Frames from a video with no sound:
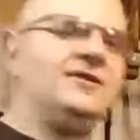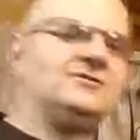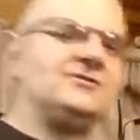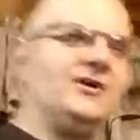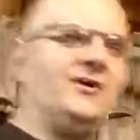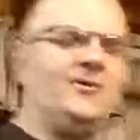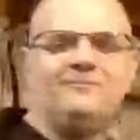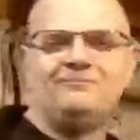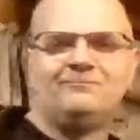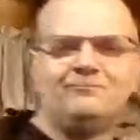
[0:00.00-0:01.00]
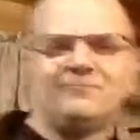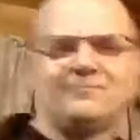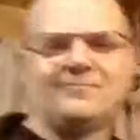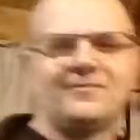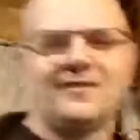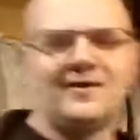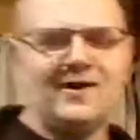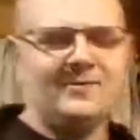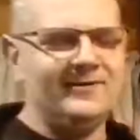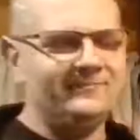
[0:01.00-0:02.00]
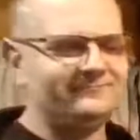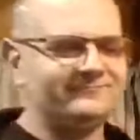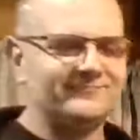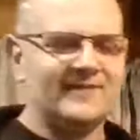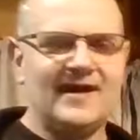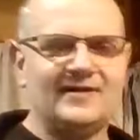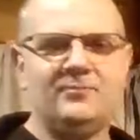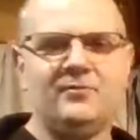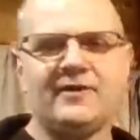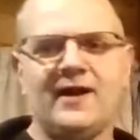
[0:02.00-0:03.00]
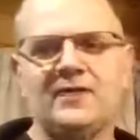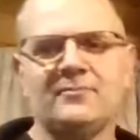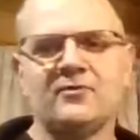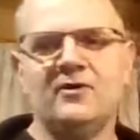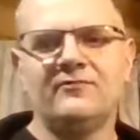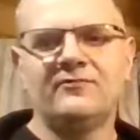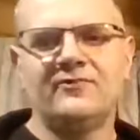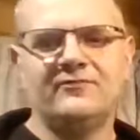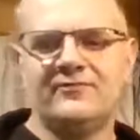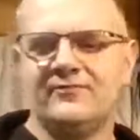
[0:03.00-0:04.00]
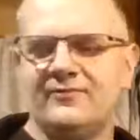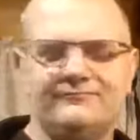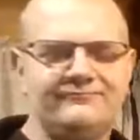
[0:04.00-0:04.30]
So, I mean, I had to pull the caliper off because